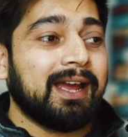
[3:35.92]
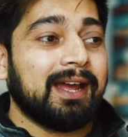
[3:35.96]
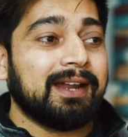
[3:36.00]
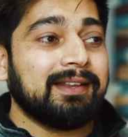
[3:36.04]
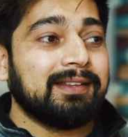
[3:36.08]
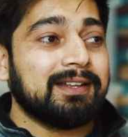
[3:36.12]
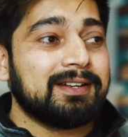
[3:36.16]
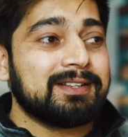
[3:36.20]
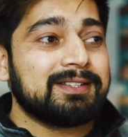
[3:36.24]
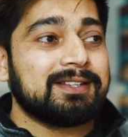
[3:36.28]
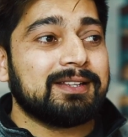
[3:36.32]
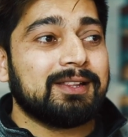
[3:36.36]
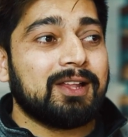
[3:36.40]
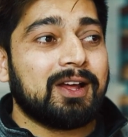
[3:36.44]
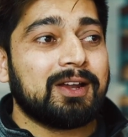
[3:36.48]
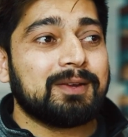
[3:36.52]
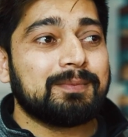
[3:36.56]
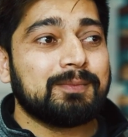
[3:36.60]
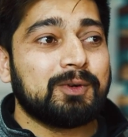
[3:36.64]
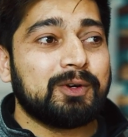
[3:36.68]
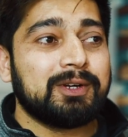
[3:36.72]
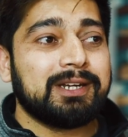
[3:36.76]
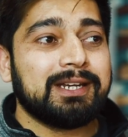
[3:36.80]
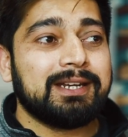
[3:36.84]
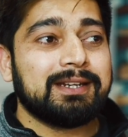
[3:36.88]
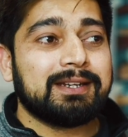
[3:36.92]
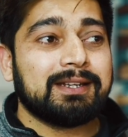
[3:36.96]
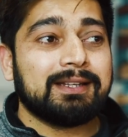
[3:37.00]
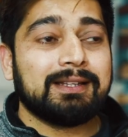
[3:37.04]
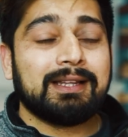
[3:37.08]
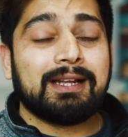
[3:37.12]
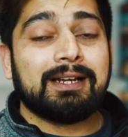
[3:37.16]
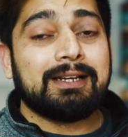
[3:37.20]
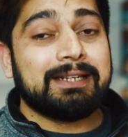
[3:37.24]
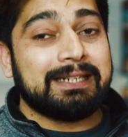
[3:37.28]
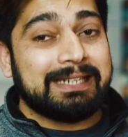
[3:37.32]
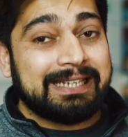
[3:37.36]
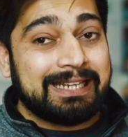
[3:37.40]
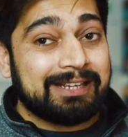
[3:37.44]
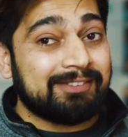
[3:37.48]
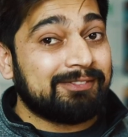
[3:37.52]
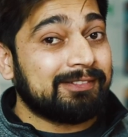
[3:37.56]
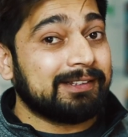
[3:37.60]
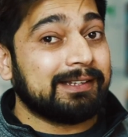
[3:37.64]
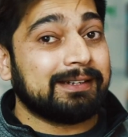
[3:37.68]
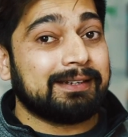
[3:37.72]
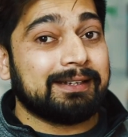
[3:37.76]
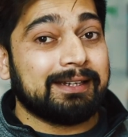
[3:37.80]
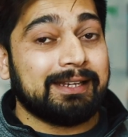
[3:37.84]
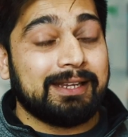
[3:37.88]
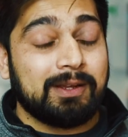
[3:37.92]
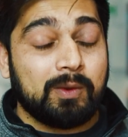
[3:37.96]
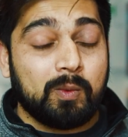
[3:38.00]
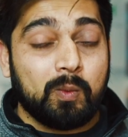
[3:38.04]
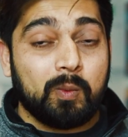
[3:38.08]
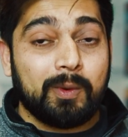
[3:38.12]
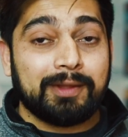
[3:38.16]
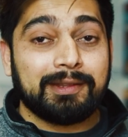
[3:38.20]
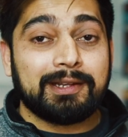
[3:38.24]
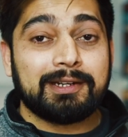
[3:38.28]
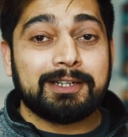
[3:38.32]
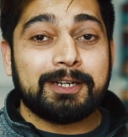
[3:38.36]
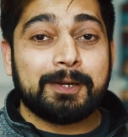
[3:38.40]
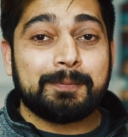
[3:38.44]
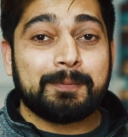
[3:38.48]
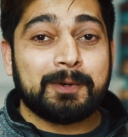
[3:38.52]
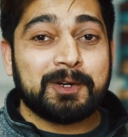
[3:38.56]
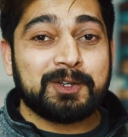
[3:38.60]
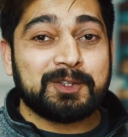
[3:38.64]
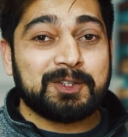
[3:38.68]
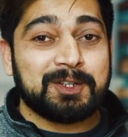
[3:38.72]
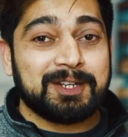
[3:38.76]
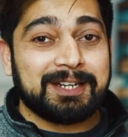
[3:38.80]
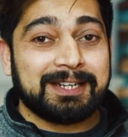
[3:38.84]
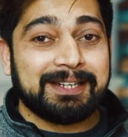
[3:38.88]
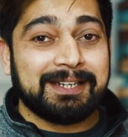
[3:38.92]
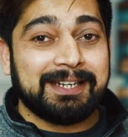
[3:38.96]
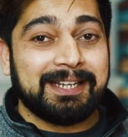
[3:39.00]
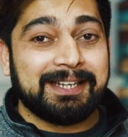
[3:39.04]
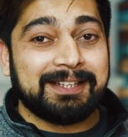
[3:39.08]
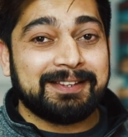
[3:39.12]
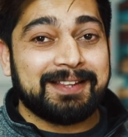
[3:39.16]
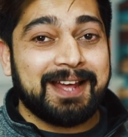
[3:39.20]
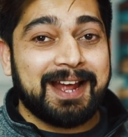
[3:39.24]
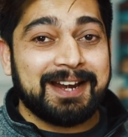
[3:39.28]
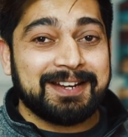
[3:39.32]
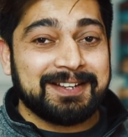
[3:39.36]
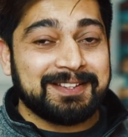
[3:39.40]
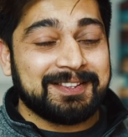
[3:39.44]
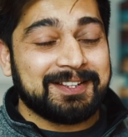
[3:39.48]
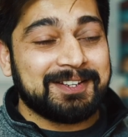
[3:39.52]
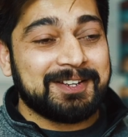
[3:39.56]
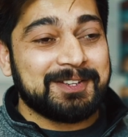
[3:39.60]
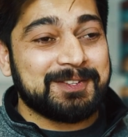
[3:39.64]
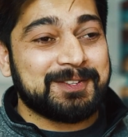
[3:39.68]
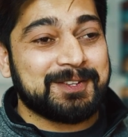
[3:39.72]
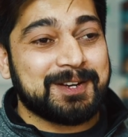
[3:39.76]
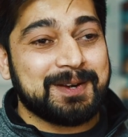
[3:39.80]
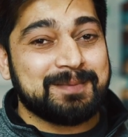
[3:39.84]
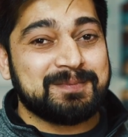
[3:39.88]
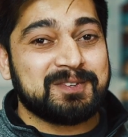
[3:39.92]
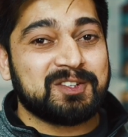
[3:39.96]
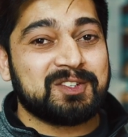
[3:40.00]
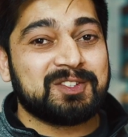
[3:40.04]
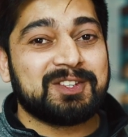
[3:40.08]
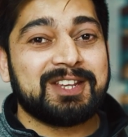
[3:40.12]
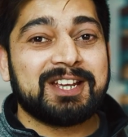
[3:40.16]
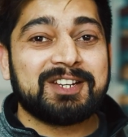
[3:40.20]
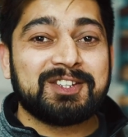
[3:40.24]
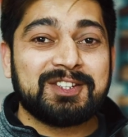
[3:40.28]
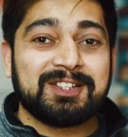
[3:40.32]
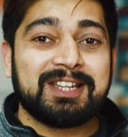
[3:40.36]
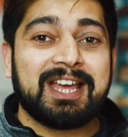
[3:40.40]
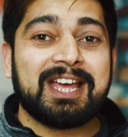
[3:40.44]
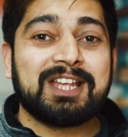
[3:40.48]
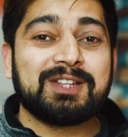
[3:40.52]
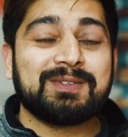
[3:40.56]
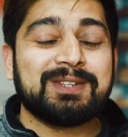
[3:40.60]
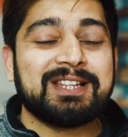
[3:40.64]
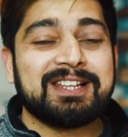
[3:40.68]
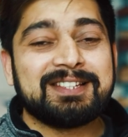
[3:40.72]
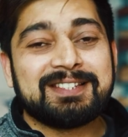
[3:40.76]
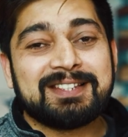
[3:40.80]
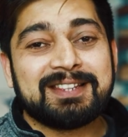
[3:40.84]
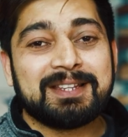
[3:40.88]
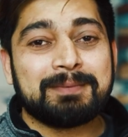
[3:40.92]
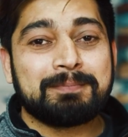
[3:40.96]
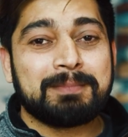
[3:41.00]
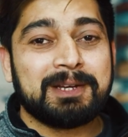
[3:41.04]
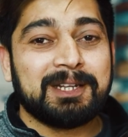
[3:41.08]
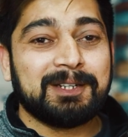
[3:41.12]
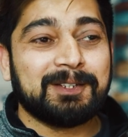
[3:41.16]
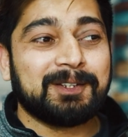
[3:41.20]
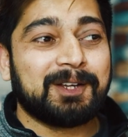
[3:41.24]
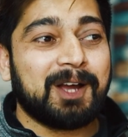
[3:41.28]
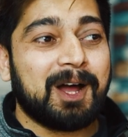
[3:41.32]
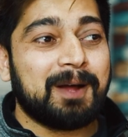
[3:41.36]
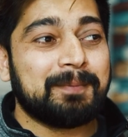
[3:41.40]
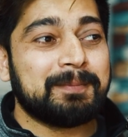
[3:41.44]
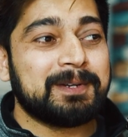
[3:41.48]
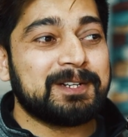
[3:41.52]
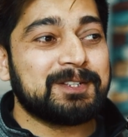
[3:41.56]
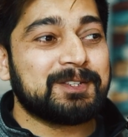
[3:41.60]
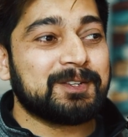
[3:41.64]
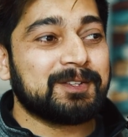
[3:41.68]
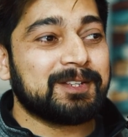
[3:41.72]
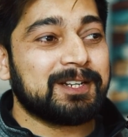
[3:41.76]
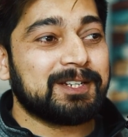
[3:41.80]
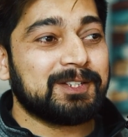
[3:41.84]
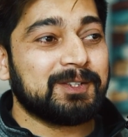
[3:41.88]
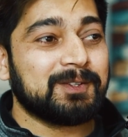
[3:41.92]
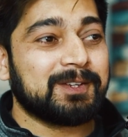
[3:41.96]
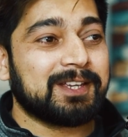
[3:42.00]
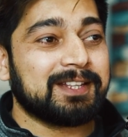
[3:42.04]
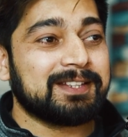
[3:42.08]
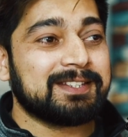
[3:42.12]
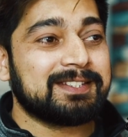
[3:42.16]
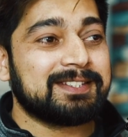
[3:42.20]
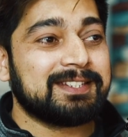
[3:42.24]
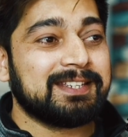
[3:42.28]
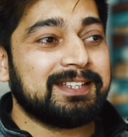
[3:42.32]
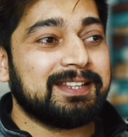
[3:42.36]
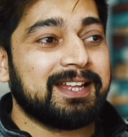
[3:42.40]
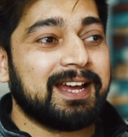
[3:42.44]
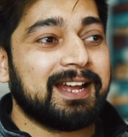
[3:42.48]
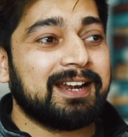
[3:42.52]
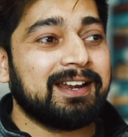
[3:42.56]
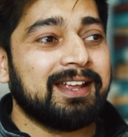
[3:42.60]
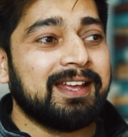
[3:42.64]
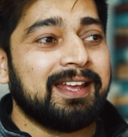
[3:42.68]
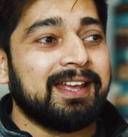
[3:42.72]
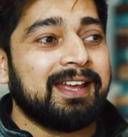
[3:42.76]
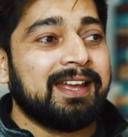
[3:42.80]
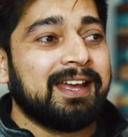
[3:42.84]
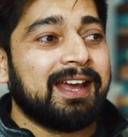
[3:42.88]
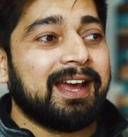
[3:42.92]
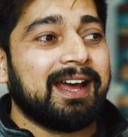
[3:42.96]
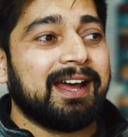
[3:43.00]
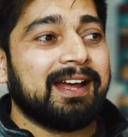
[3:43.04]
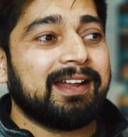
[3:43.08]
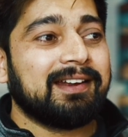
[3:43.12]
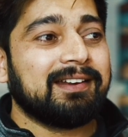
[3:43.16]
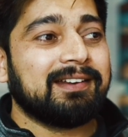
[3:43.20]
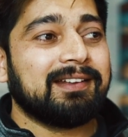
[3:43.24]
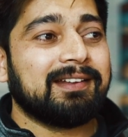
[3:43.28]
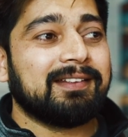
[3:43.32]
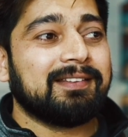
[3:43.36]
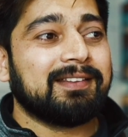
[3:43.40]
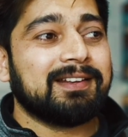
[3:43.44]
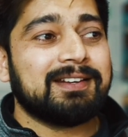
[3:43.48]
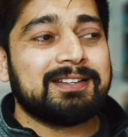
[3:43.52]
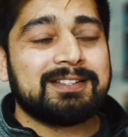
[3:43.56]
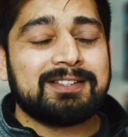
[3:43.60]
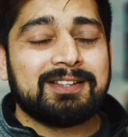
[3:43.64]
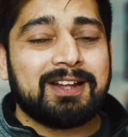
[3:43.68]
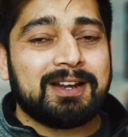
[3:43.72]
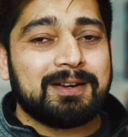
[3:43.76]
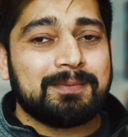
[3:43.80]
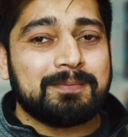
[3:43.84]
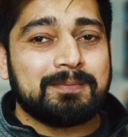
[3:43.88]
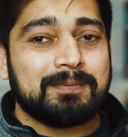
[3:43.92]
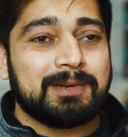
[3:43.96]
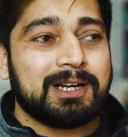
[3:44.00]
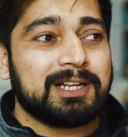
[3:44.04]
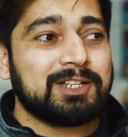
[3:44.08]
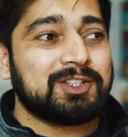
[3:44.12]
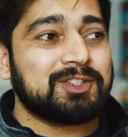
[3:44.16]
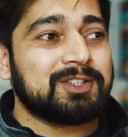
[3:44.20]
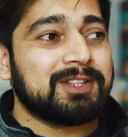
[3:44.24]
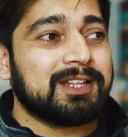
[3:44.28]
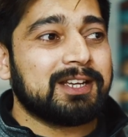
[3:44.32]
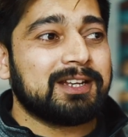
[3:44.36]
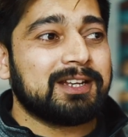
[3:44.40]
And there's a lot more detail. I'll definitely 100% link that in the description section as well as in the pinned comment so that you can see that. And there is not much.